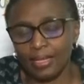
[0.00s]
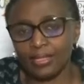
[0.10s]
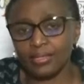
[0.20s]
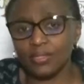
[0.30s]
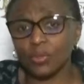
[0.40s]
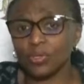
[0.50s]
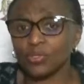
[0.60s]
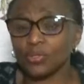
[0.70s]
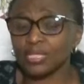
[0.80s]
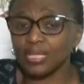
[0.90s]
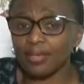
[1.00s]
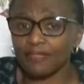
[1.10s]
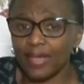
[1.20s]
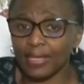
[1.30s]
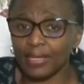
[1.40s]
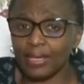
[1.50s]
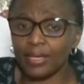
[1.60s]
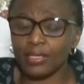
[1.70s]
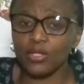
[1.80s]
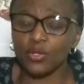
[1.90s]
this is going to save,
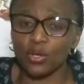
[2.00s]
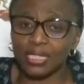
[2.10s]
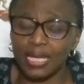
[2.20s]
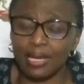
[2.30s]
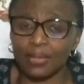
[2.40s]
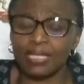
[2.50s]
again, your time.